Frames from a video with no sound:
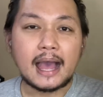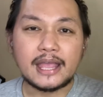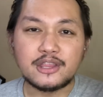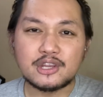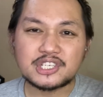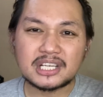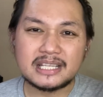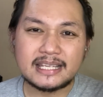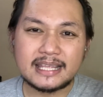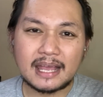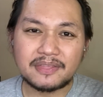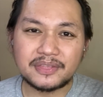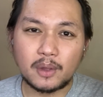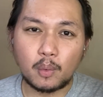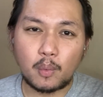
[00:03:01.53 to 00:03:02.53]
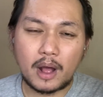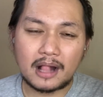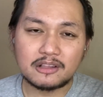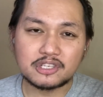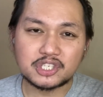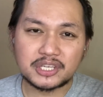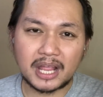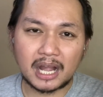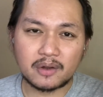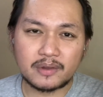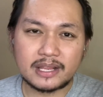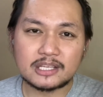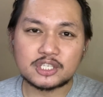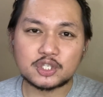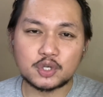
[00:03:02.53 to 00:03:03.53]
I usually get the Wild
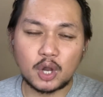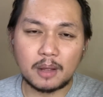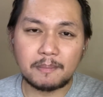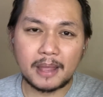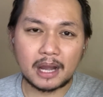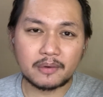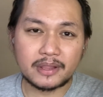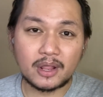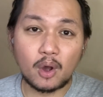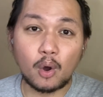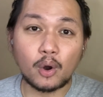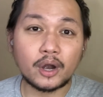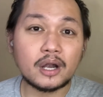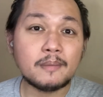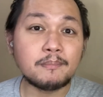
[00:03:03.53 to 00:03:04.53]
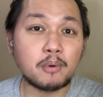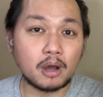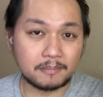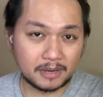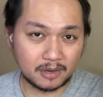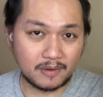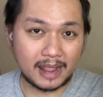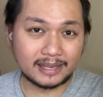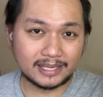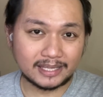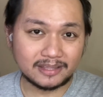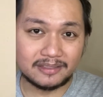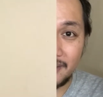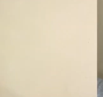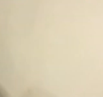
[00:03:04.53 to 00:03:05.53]
Cherry, Strawberry, or
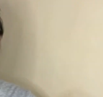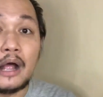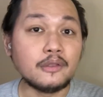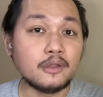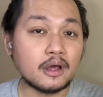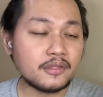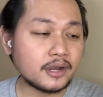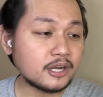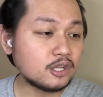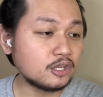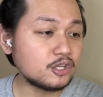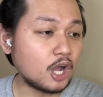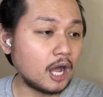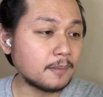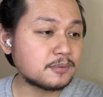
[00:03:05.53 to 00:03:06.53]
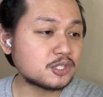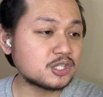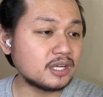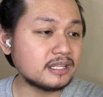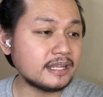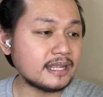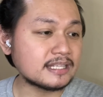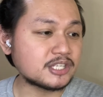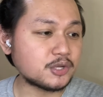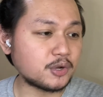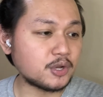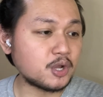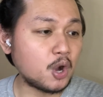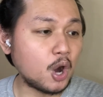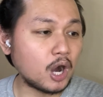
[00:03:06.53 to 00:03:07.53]
Pomegranate. Another good option is
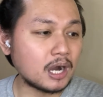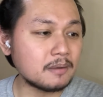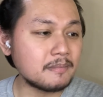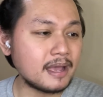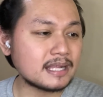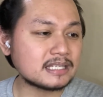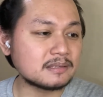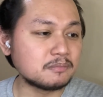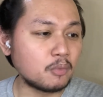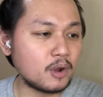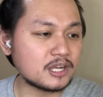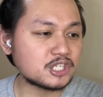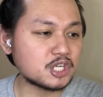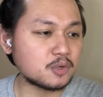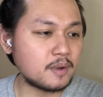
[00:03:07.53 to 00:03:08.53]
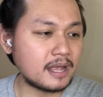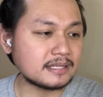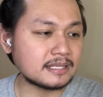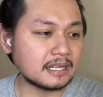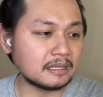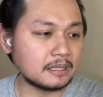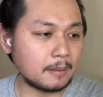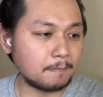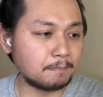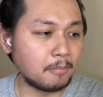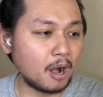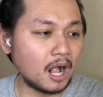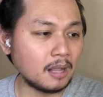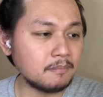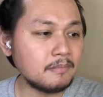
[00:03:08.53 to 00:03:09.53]
your Carmex Moisturizing Lip
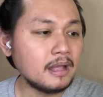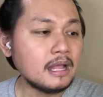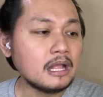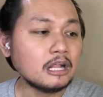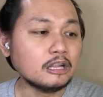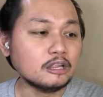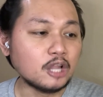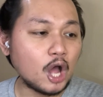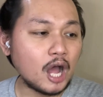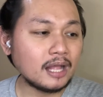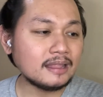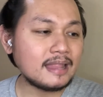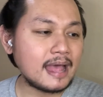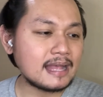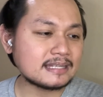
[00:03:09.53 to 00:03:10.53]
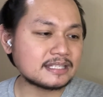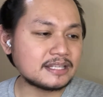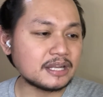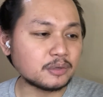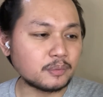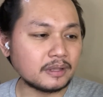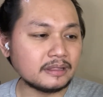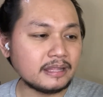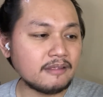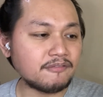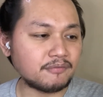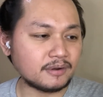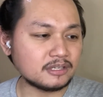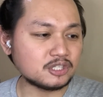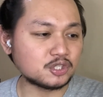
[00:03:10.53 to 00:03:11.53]
Balm, long-lasting relief
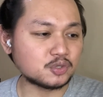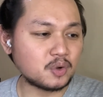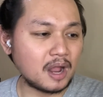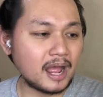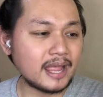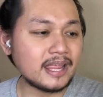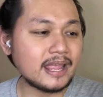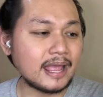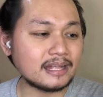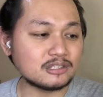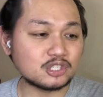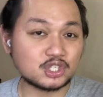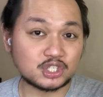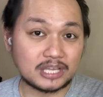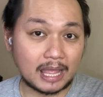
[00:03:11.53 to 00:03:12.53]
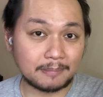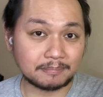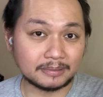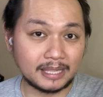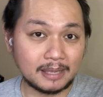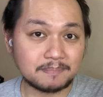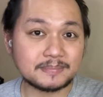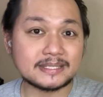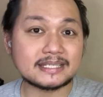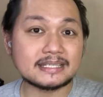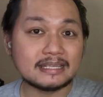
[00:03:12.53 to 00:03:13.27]
for dry and chapped lips.